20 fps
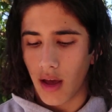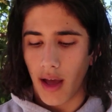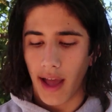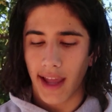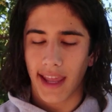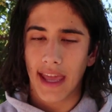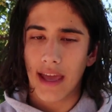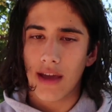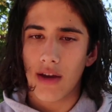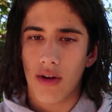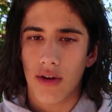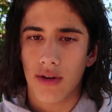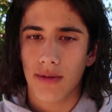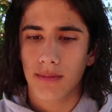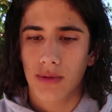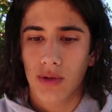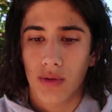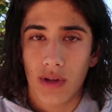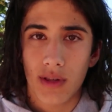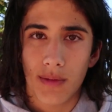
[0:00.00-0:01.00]
I get
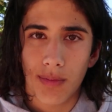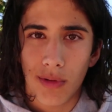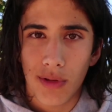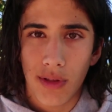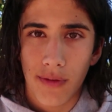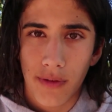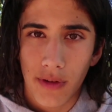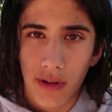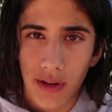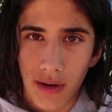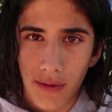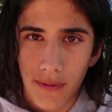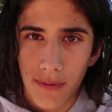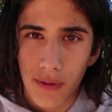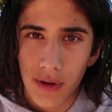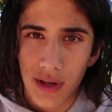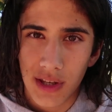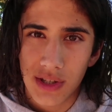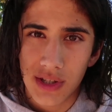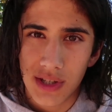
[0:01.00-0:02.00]
home to export the
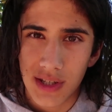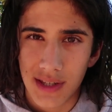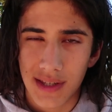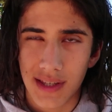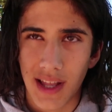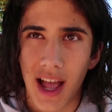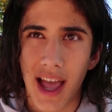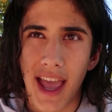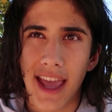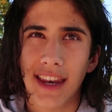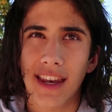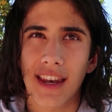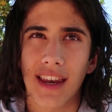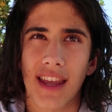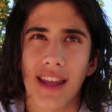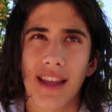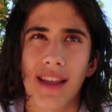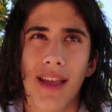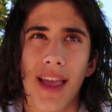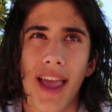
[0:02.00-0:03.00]
footage to start
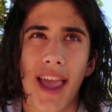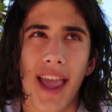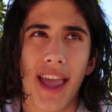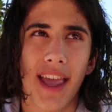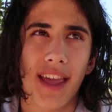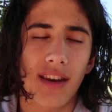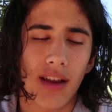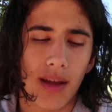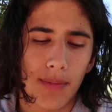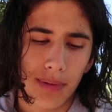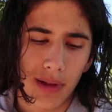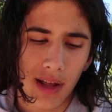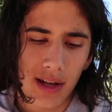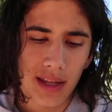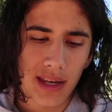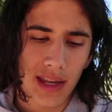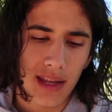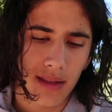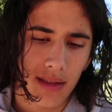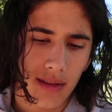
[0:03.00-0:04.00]
editing, and I
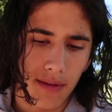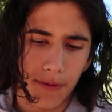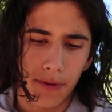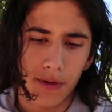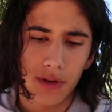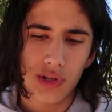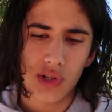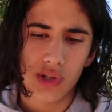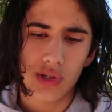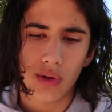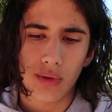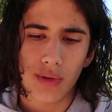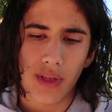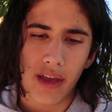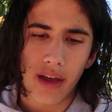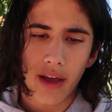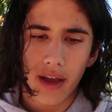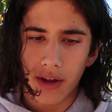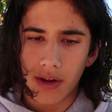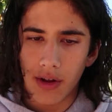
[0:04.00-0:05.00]
plug it in, the footage is all
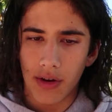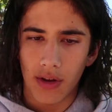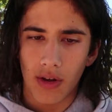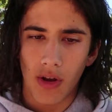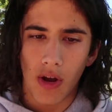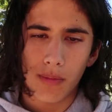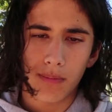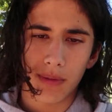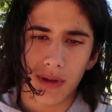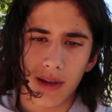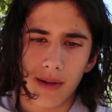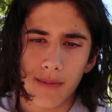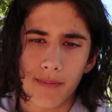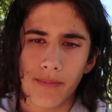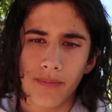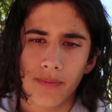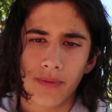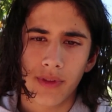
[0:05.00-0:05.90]
there, I go to copy it,